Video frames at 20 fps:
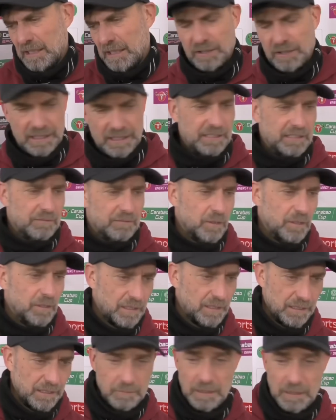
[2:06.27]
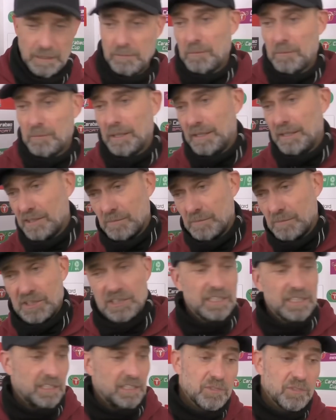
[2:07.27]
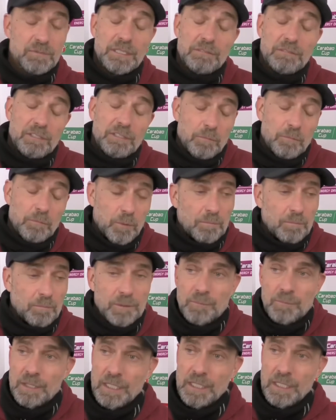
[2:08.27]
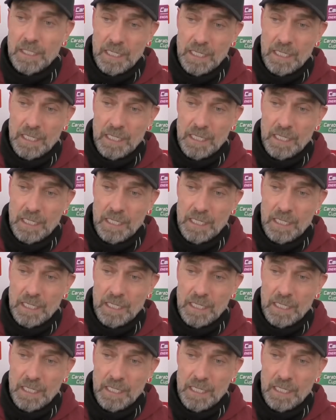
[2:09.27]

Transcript: how can that work, and blah, blah, blah, he's missing, and he was, we have a problem.